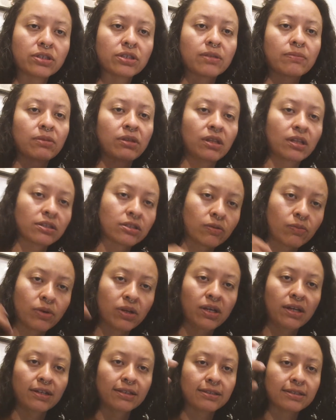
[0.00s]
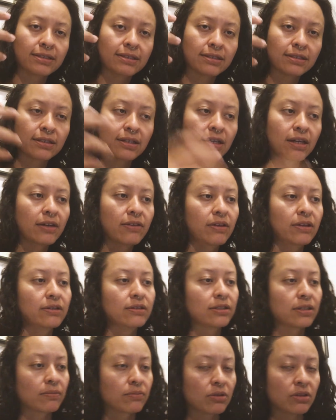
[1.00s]
something that's already existing and then
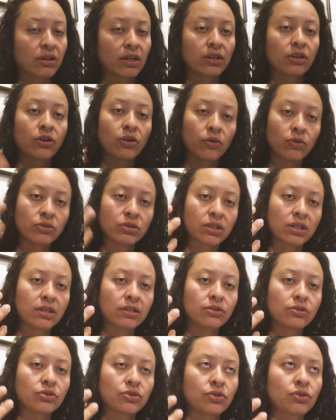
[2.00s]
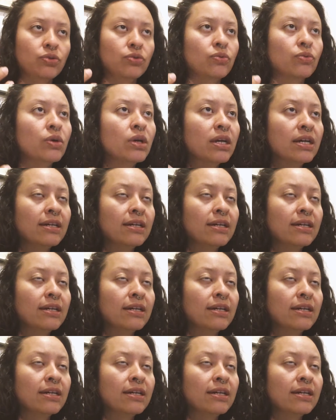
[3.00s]
something that goes into